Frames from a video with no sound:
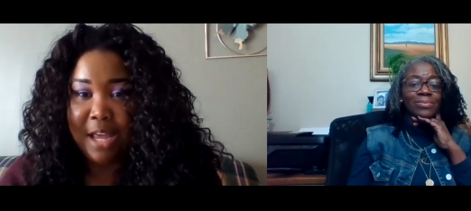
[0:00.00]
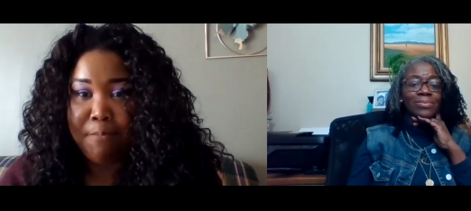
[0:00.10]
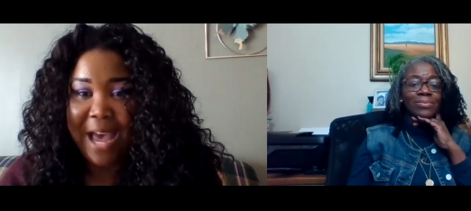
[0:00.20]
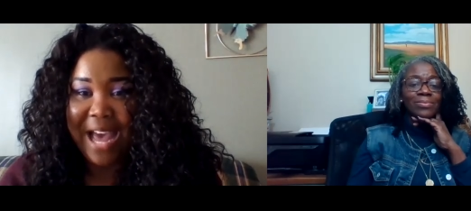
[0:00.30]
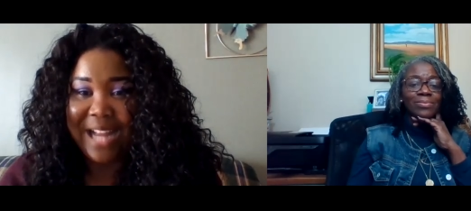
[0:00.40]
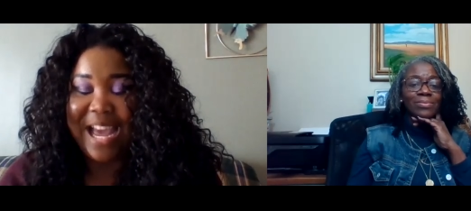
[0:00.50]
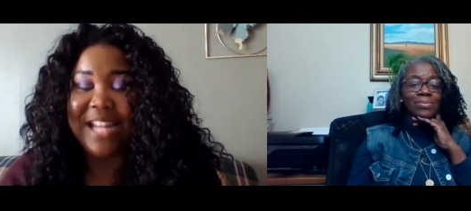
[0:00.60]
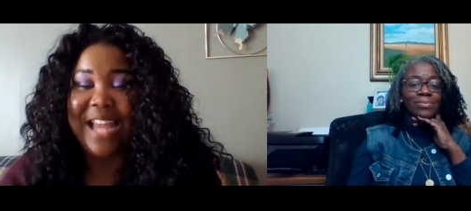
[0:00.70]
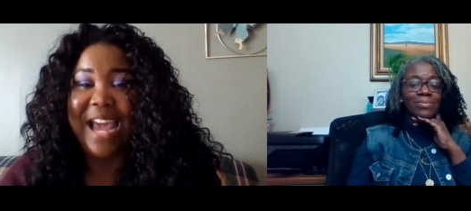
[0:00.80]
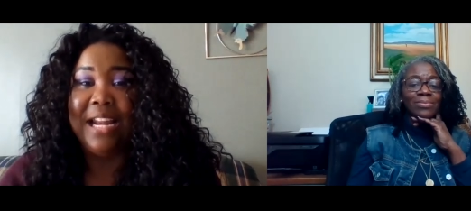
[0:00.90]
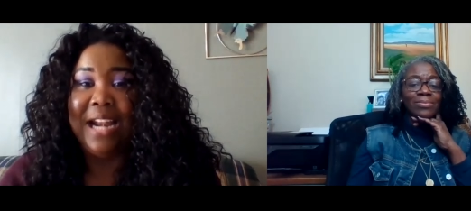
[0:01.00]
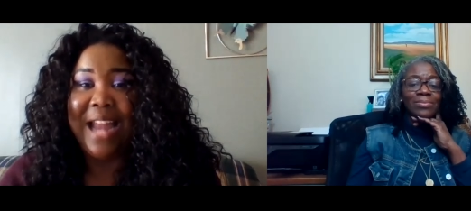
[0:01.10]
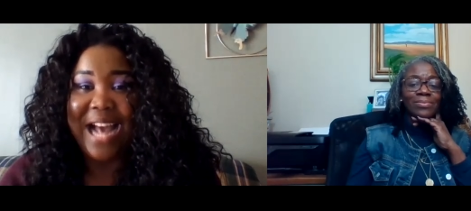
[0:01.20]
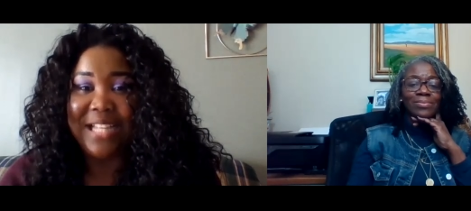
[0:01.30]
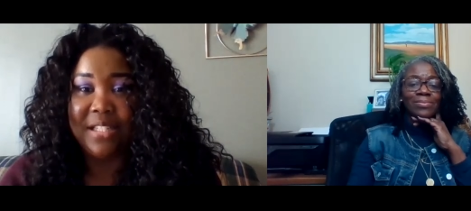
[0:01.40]
Speaker 1: impact and a
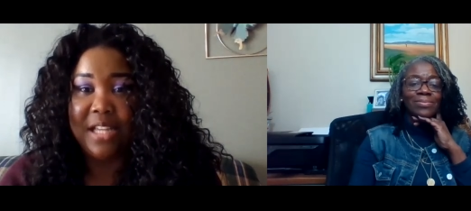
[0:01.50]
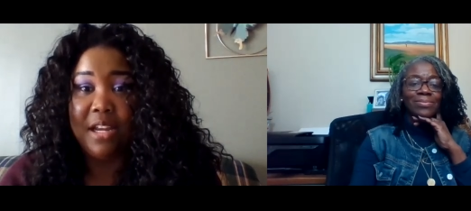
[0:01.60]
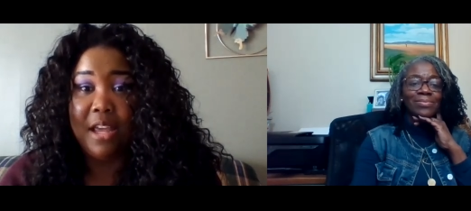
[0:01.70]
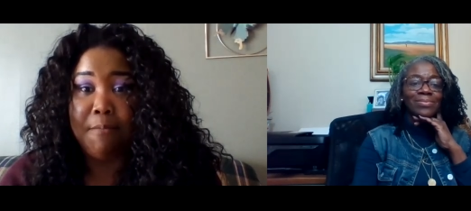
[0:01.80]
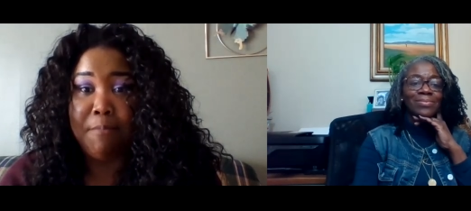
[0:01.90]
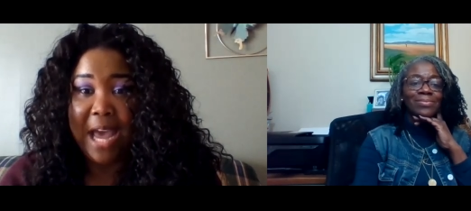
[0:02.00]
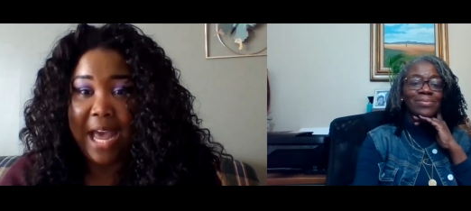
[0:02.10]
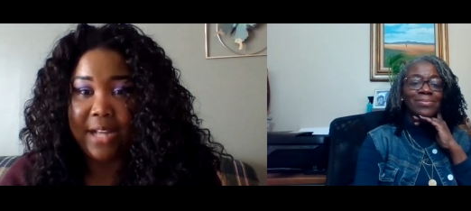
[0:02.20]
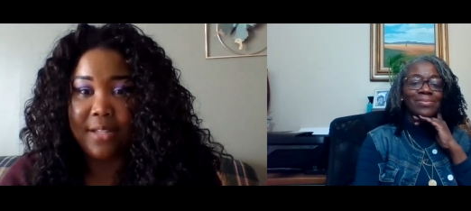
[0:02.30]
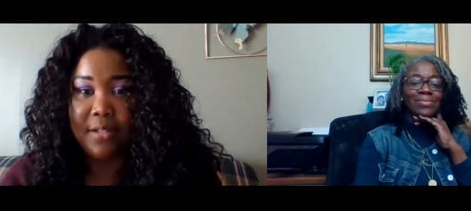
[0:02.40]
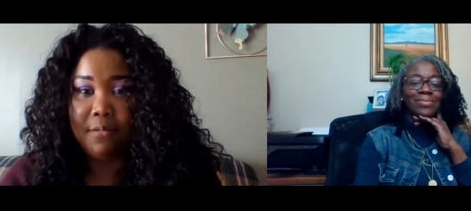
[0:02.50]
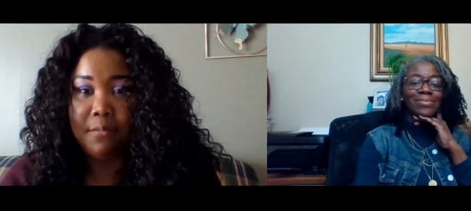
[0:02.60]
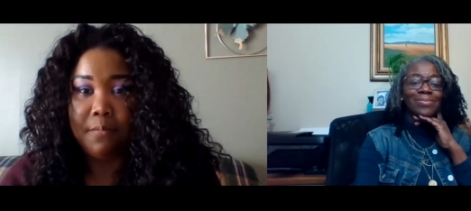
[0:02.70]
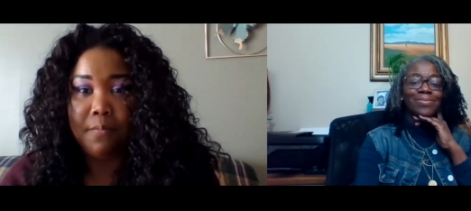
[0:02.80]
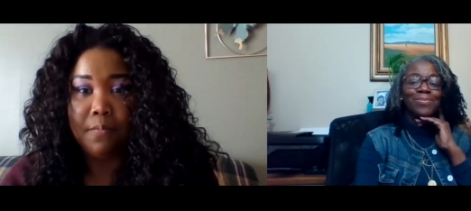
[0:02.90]
lasting impact.
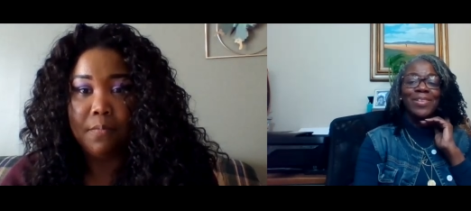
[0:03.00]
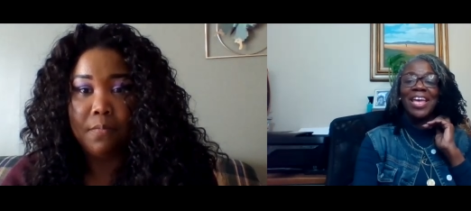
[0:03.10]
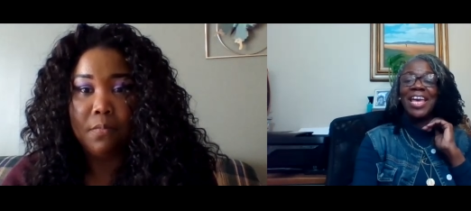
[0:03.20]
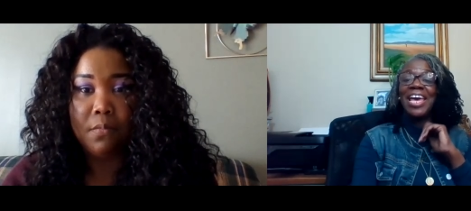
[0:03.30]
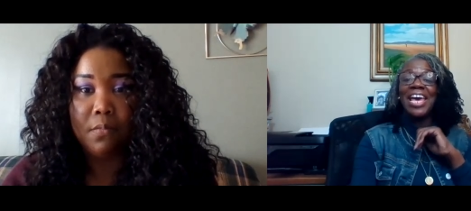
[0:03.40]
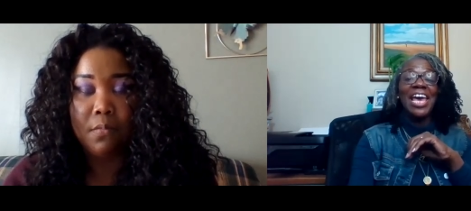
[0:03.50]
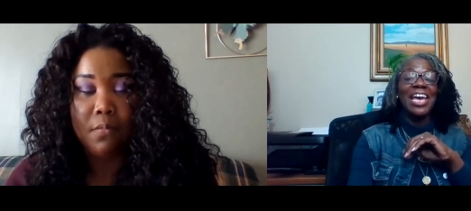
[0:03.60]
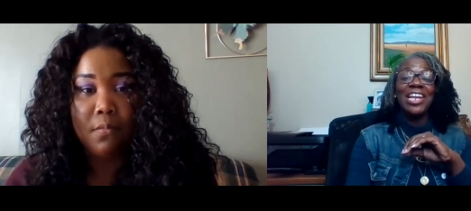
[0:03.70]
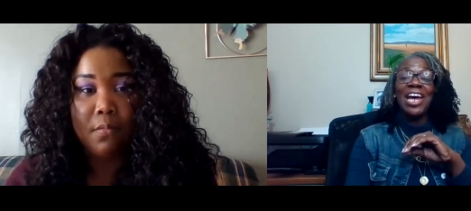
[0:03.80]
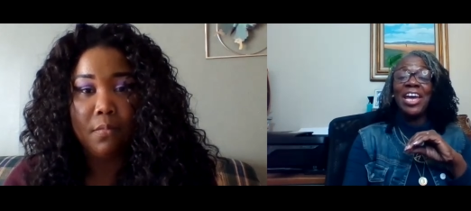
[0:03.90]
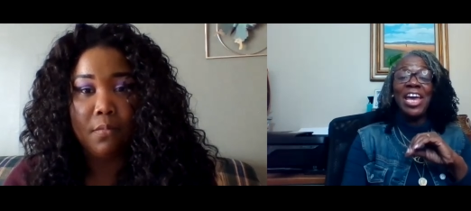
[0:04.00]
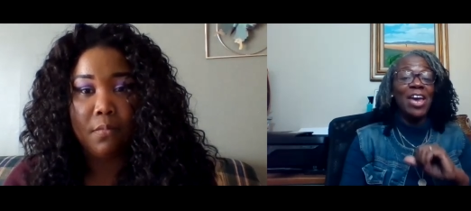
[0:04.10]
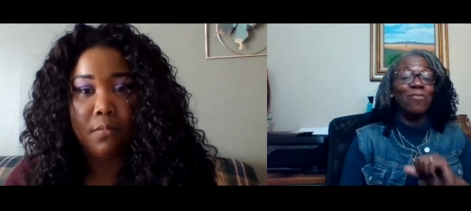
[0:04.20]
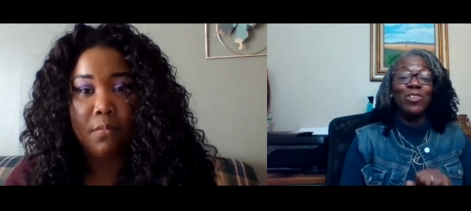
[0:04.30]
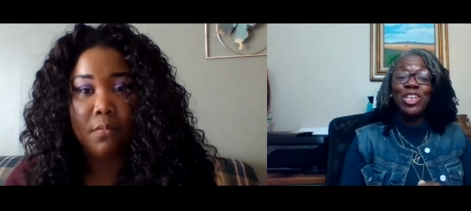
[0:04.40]

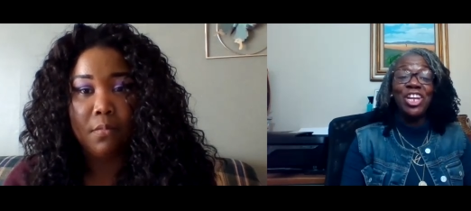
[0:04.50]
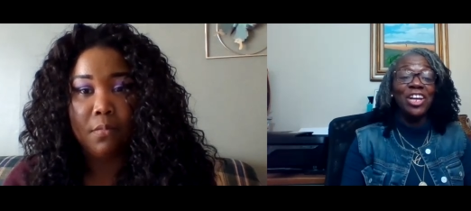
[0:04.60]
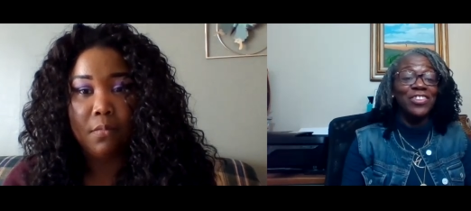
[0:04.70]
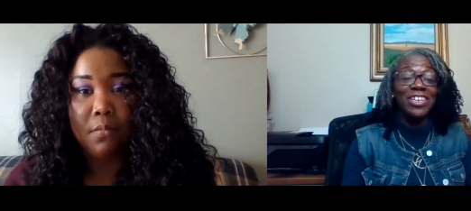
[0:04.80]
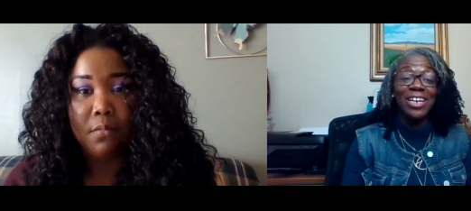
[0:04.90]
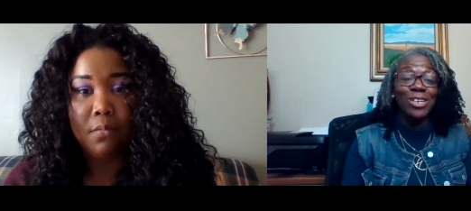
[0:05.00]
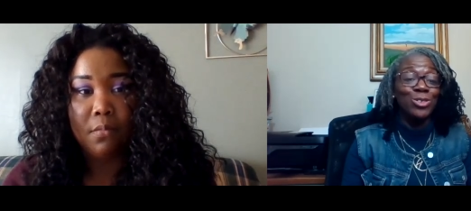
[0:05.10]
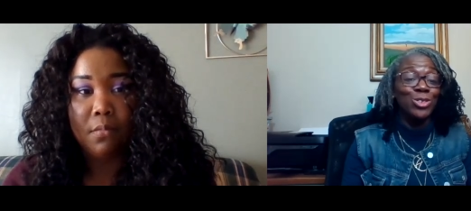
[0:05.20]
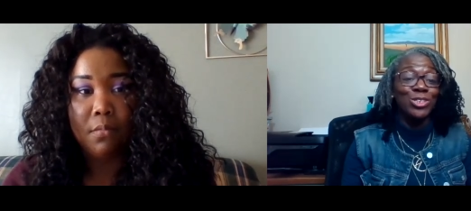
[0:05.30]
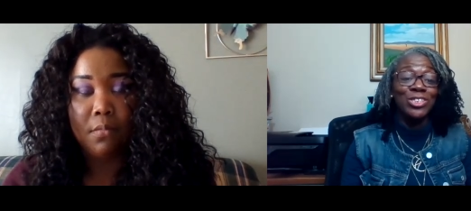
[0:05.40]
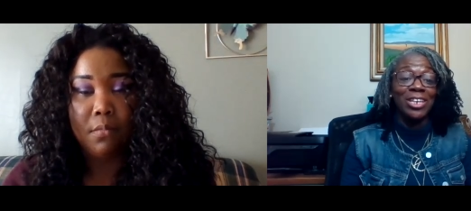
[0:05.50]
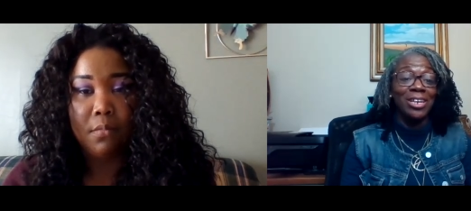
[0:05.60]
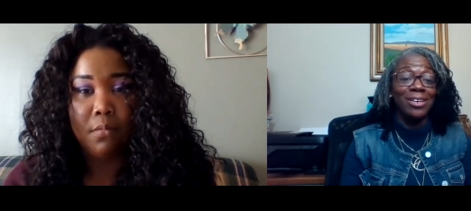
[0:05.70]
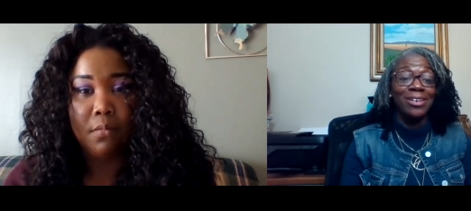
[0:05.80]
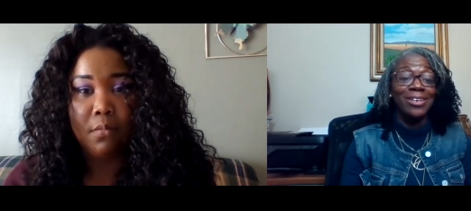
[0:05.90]
I have
Speaker 2: nothing else to
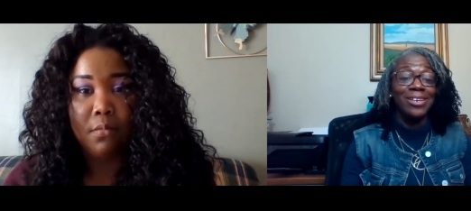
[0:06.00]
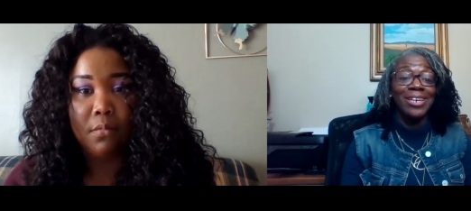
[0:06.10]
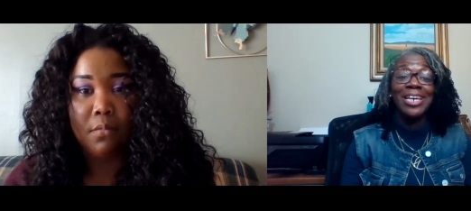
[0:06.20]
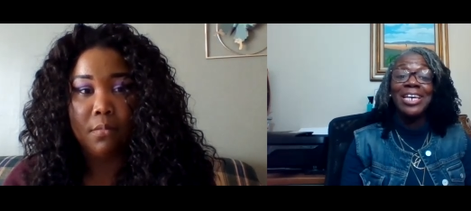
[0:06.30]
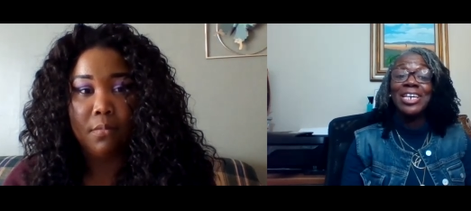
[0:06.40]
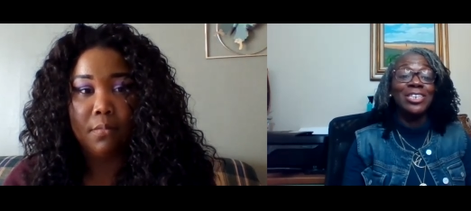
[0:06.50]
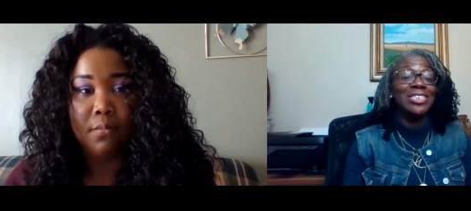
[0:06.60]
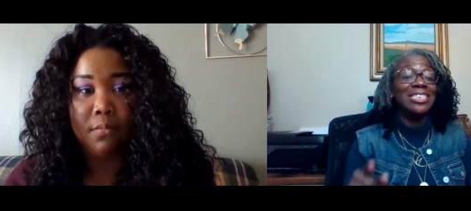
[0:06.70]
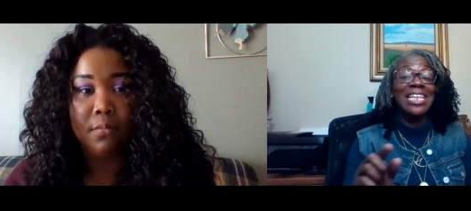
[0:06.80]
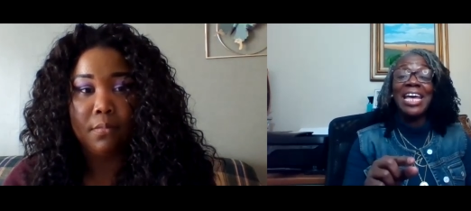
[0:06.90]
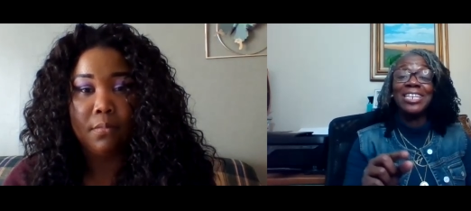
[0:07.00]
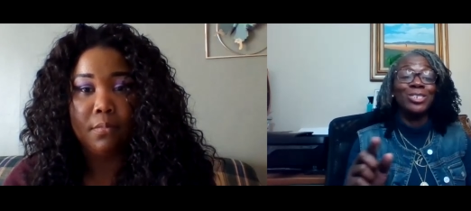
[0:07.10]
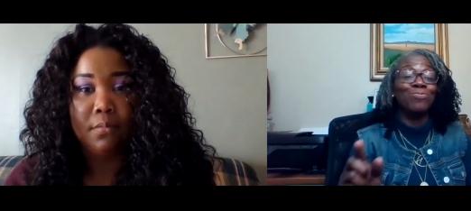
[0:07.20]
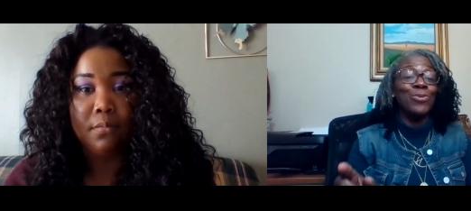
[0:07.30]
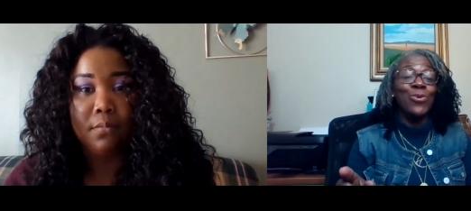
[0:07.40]
say because
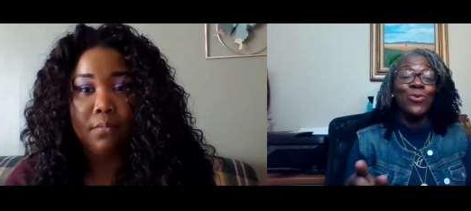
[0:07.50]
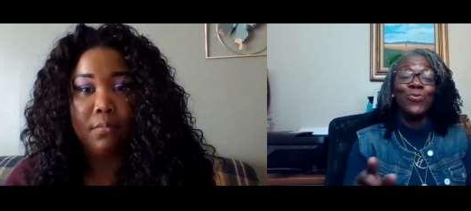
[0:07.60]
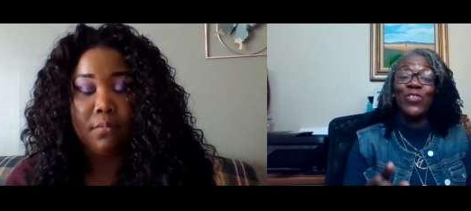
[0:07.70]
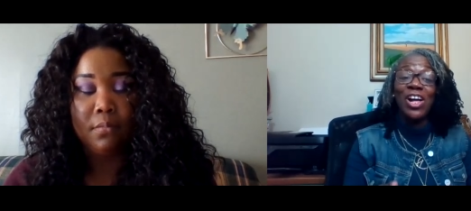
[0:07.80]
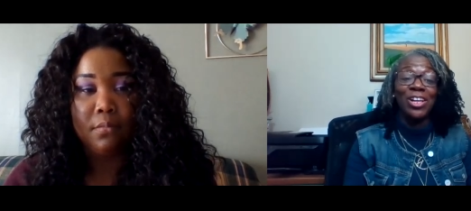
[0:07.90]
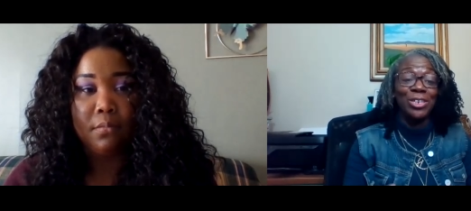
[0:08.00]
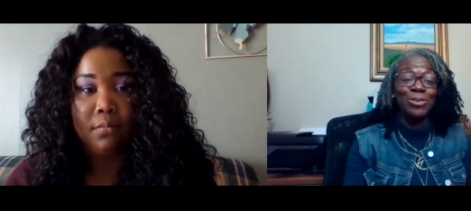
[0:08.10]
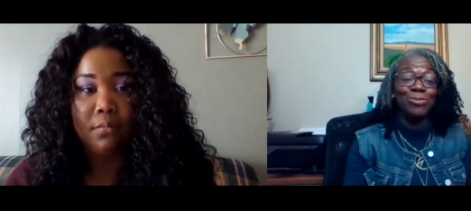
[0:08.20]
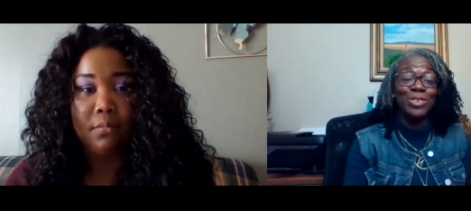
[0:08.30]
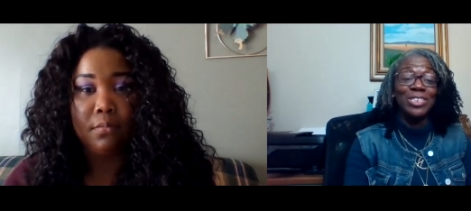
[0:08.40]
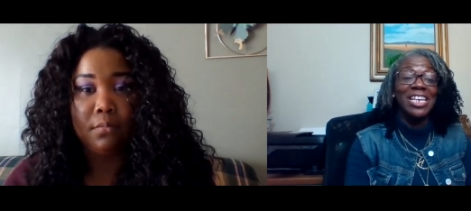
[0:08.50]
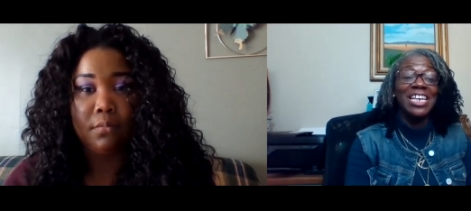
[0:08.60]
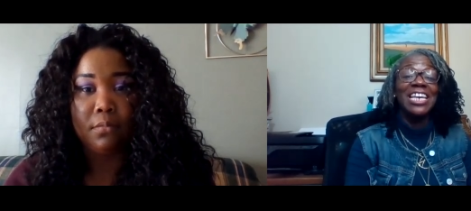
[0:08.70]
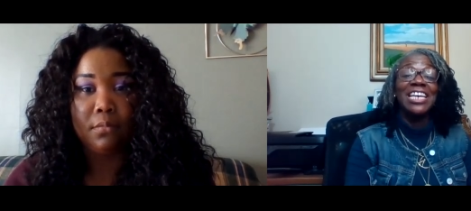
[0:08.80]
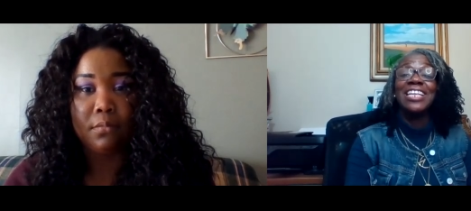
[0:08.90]
that spoke volumes.